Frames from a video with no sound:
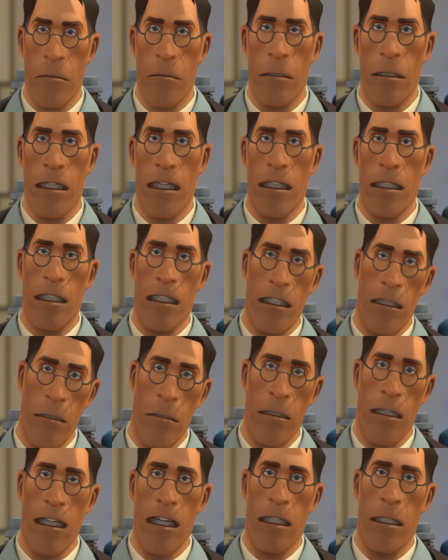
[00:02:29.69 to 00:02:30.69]
So Warframe
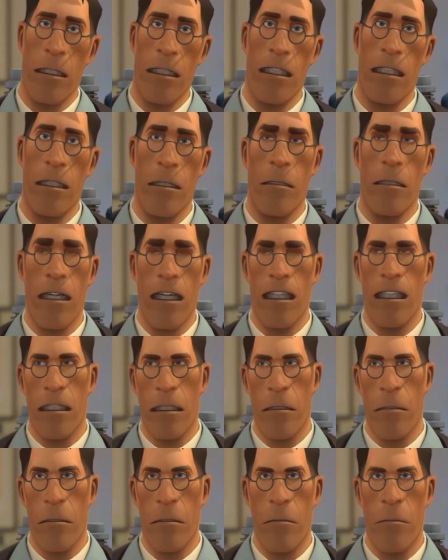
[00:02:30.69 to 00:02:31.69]
hit update 17,
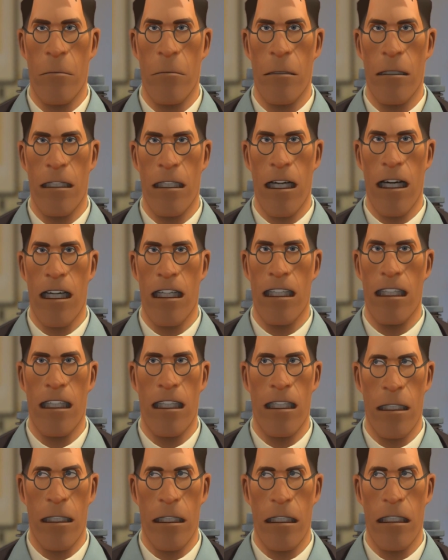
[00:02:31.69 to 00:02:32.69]
and I've been playing that
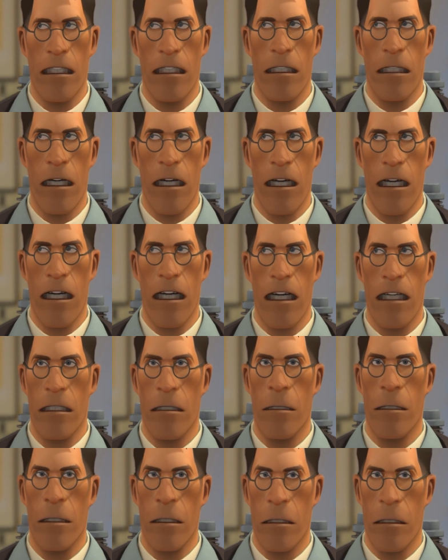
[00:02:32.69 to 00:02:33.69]
in a
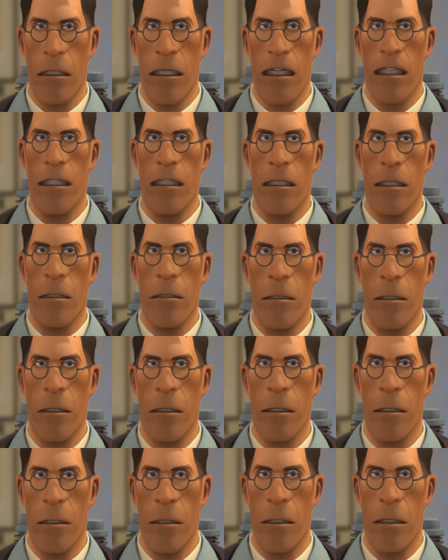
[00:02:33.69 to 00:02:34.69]
very large
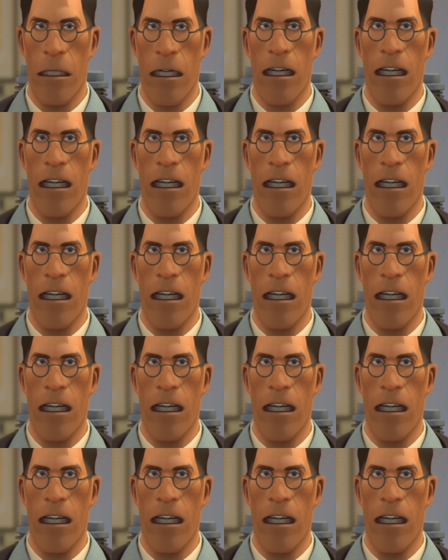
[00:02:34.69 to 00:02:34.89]
way.